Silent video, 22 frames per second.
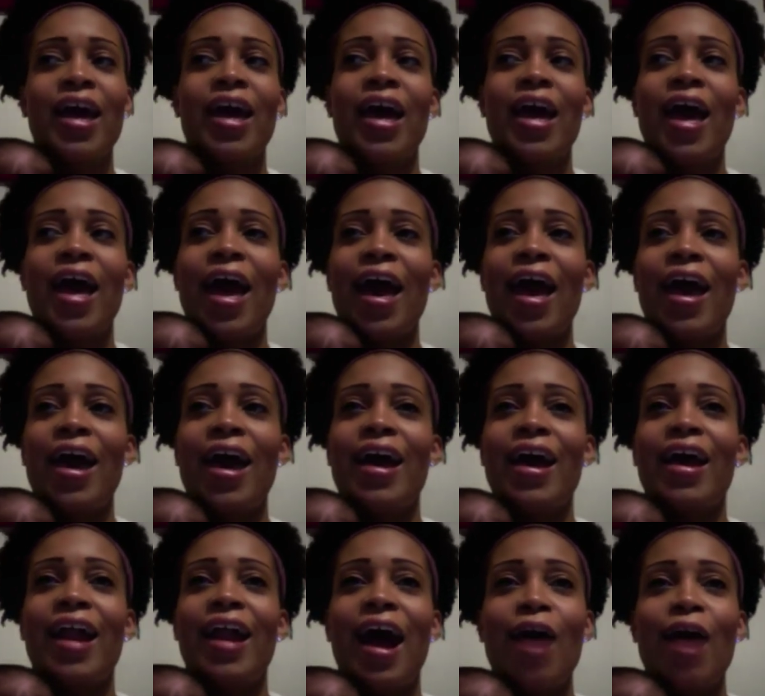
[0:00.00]

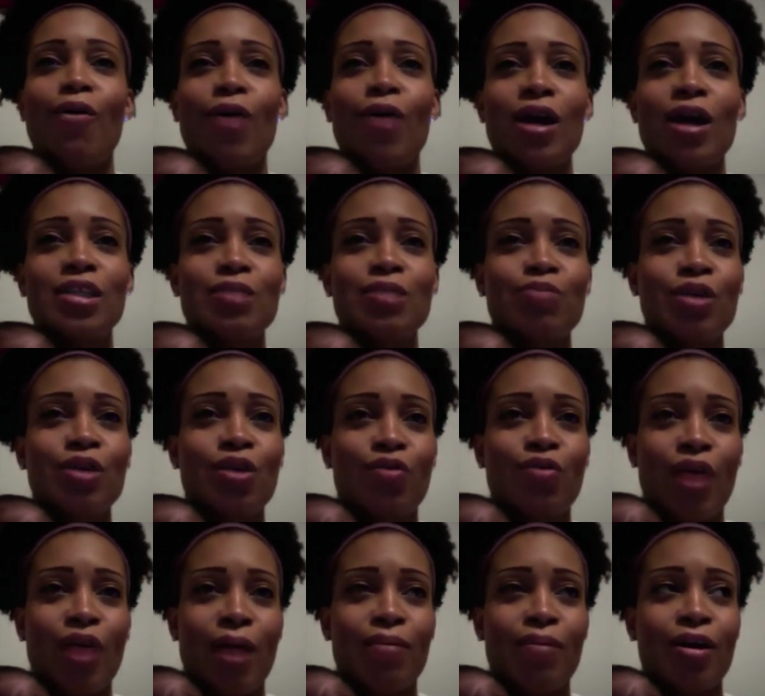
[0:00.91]
And I watched the Peter
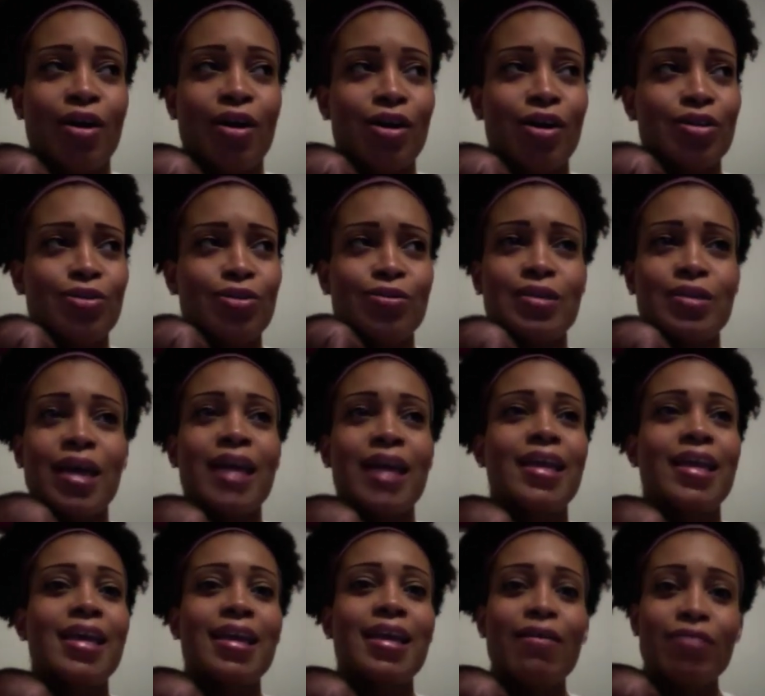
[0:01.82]
Rabbit cartoons, and
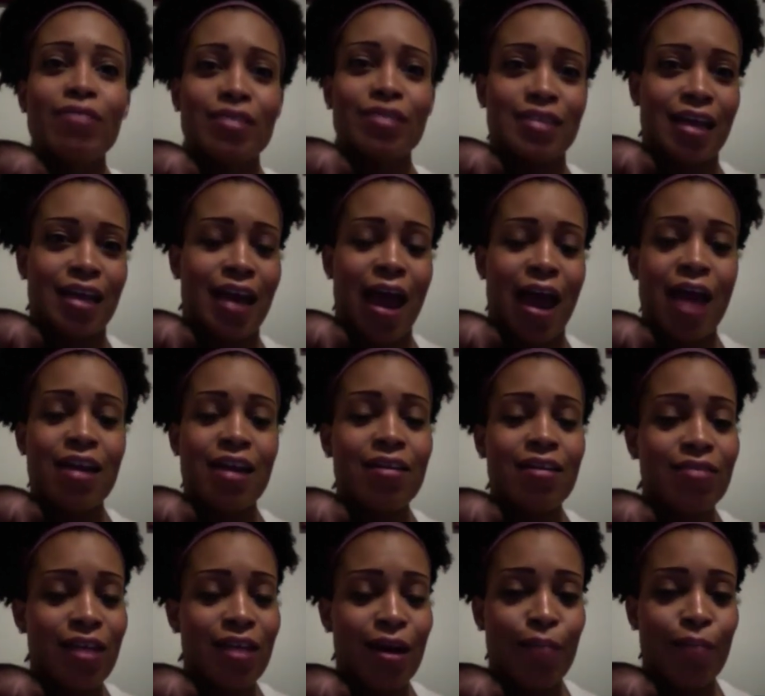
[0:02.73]
they never said
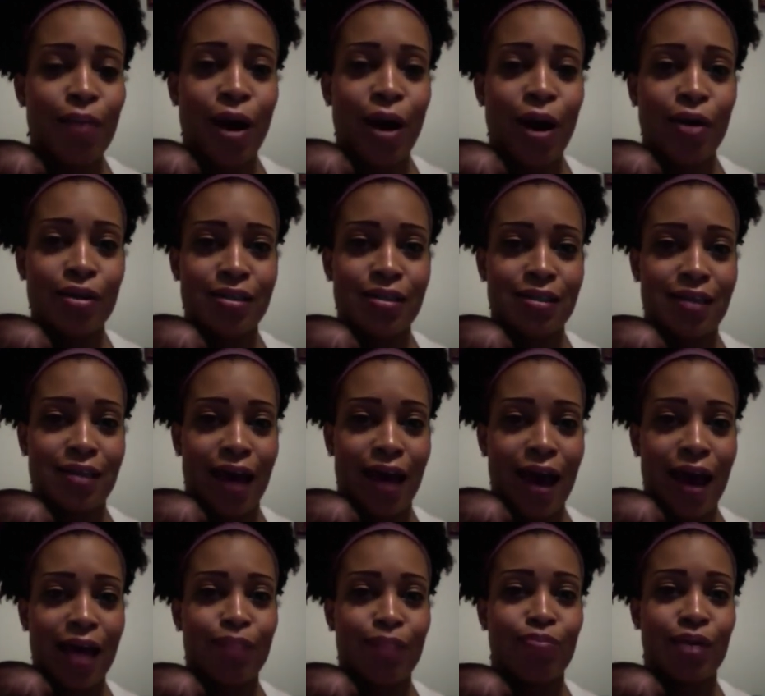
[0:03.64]
anything about his
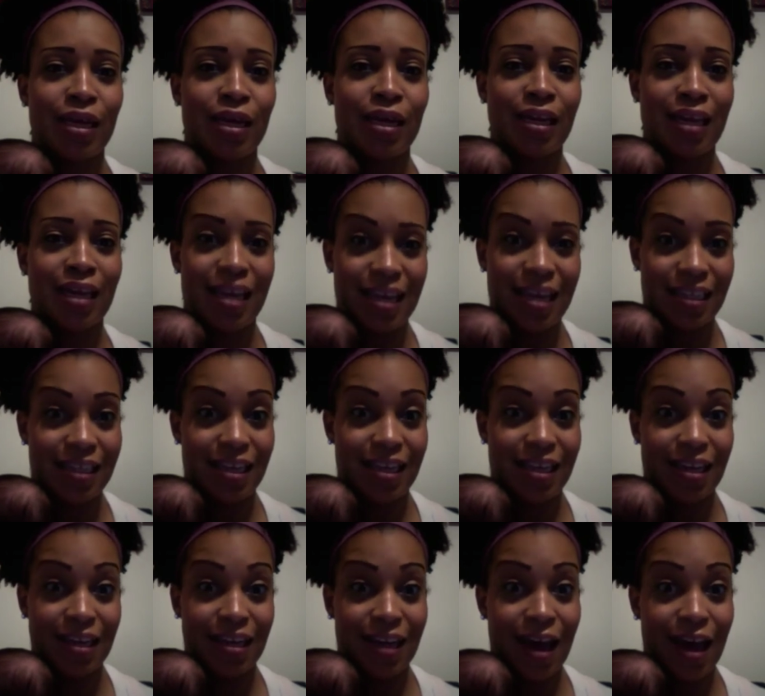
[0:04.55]
dad being
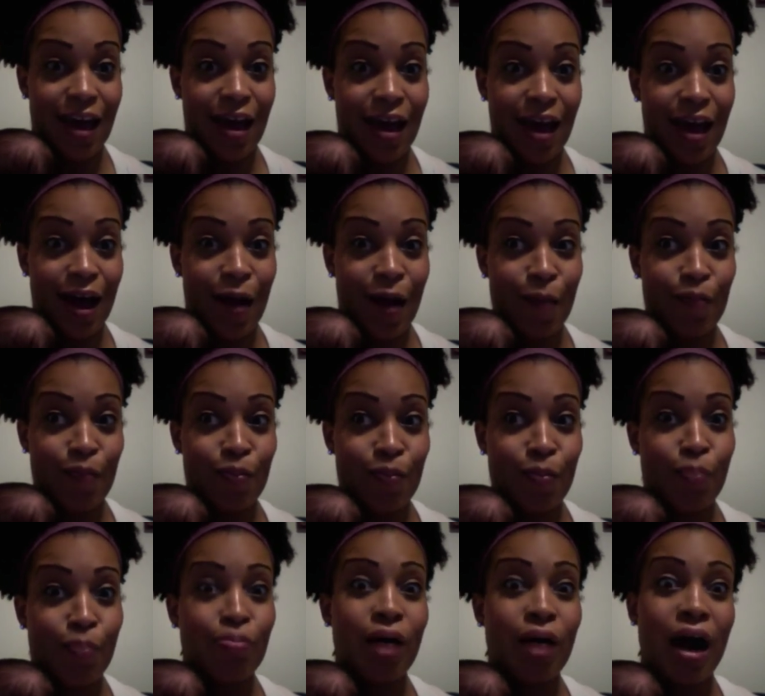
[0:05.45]
eaten
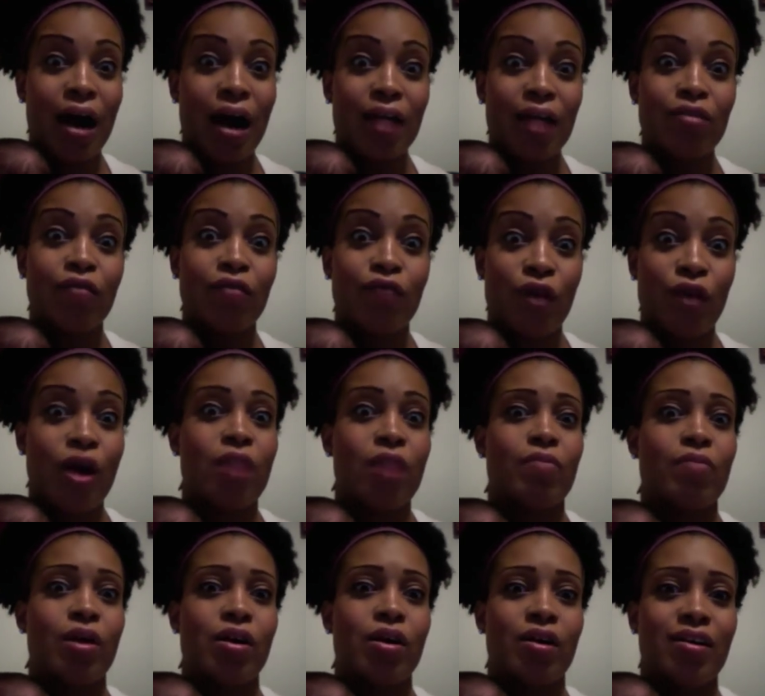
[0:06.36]
by the
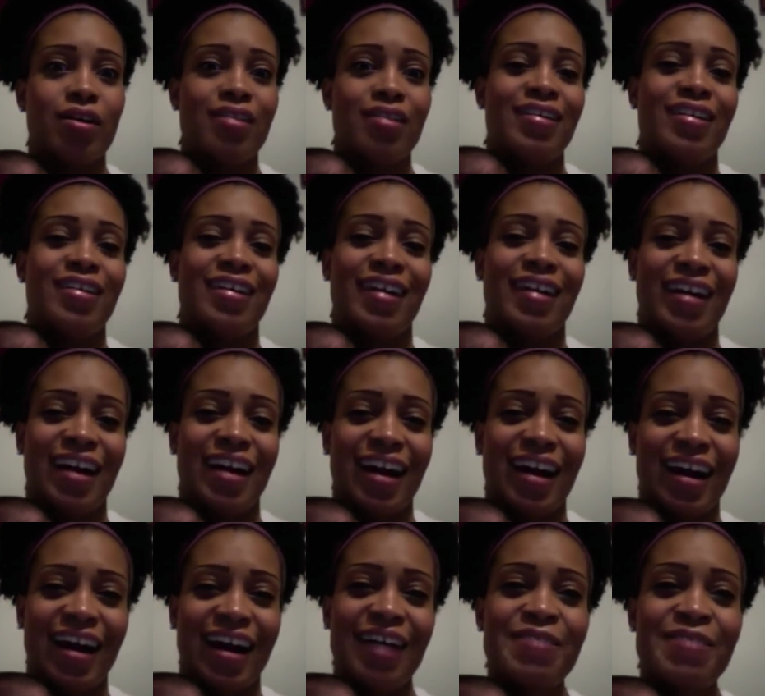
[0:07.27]
farmer.
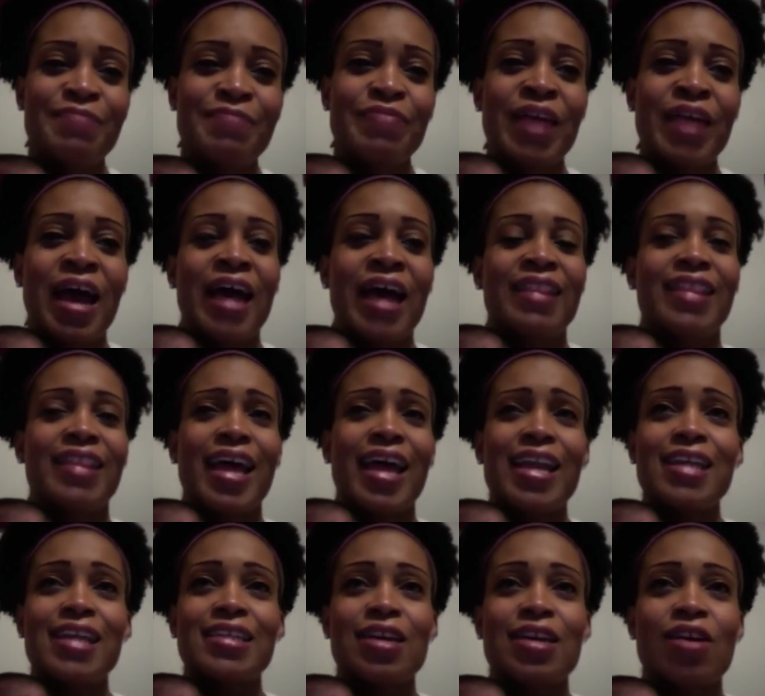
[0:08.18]
Then
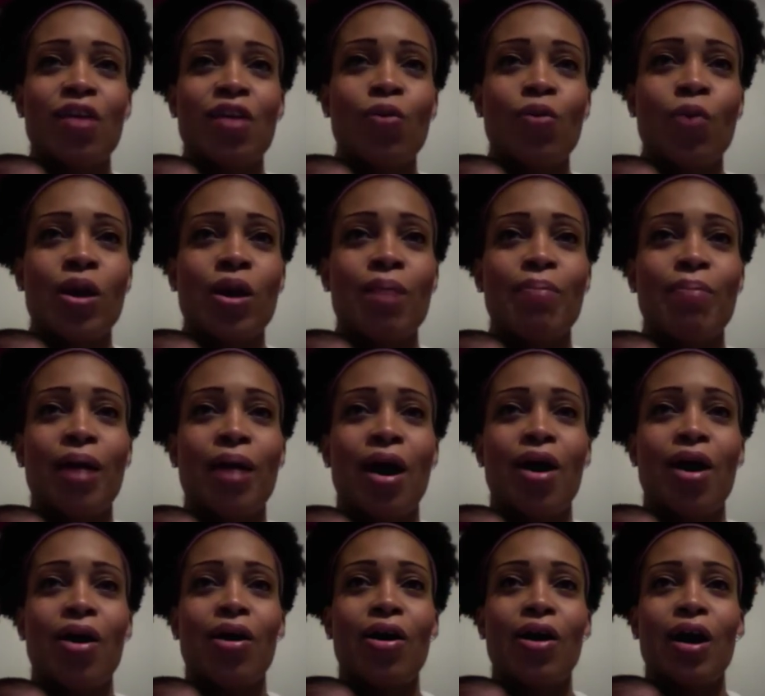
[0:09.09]
there's another one
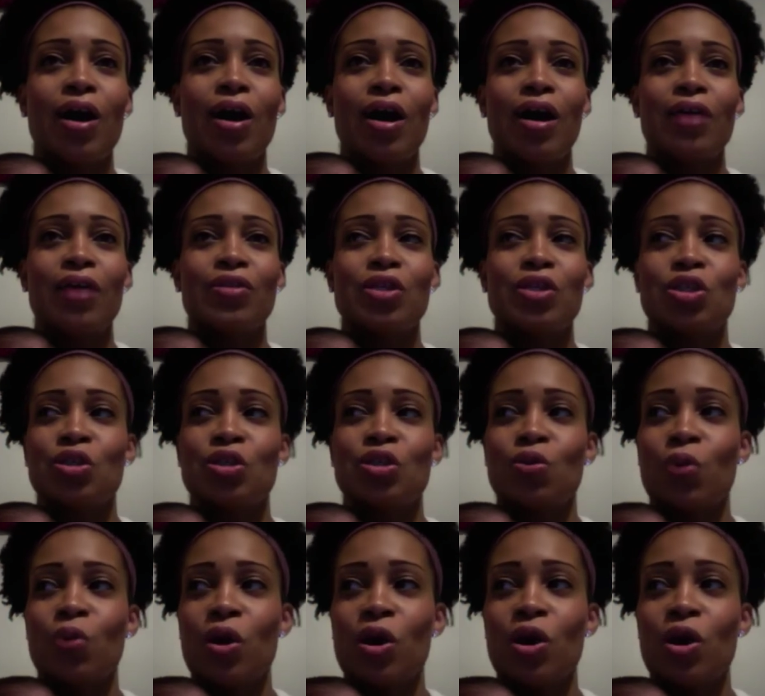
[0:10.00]
about the
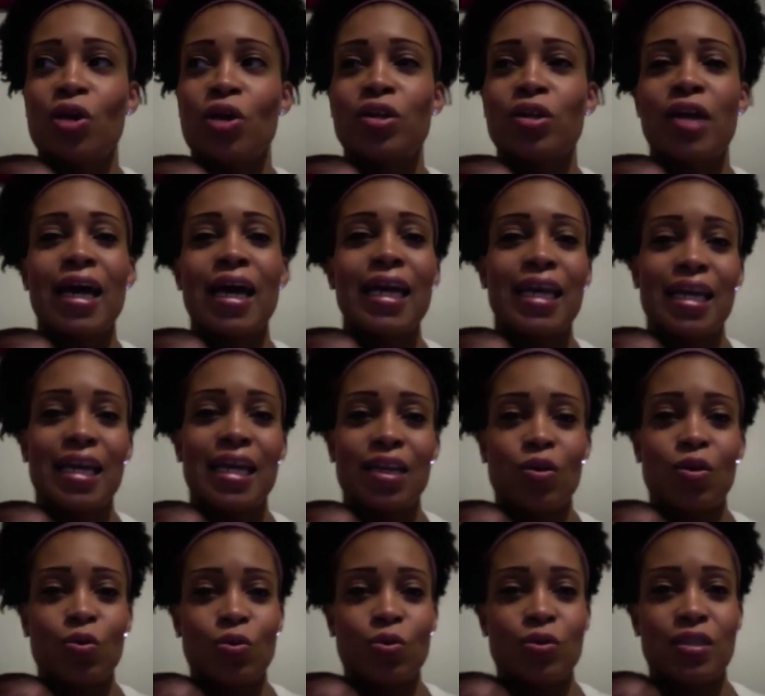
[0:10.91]
squirrel Nutkin
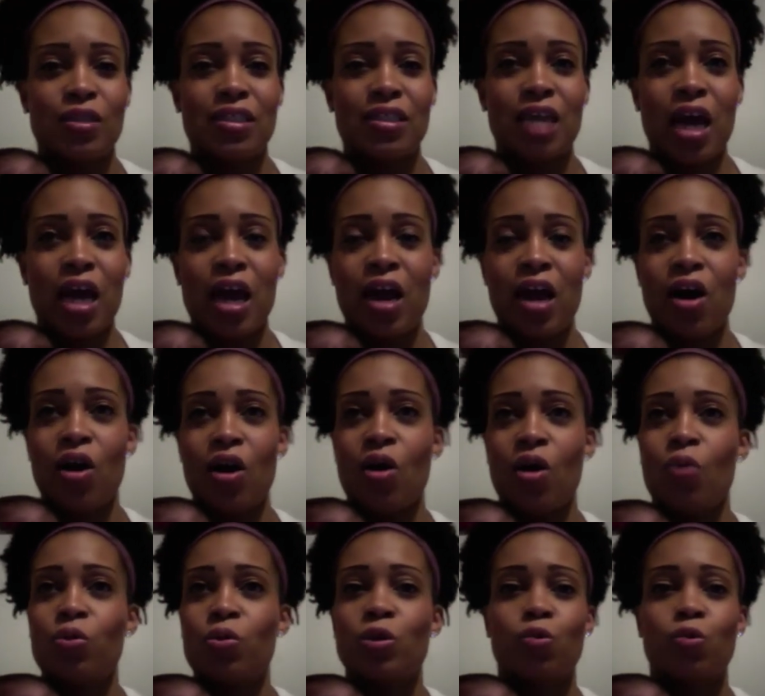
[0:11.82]
whose
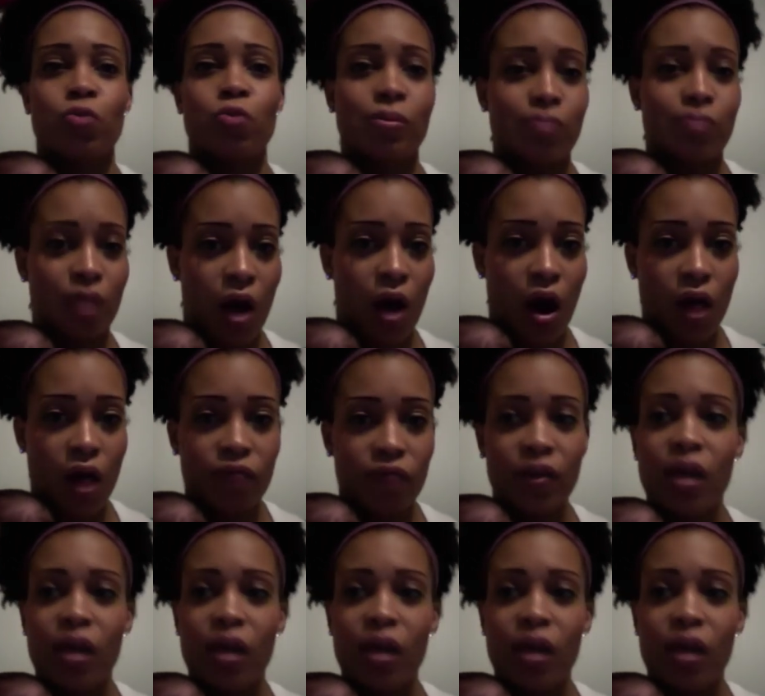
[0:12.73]
tail was ripped off.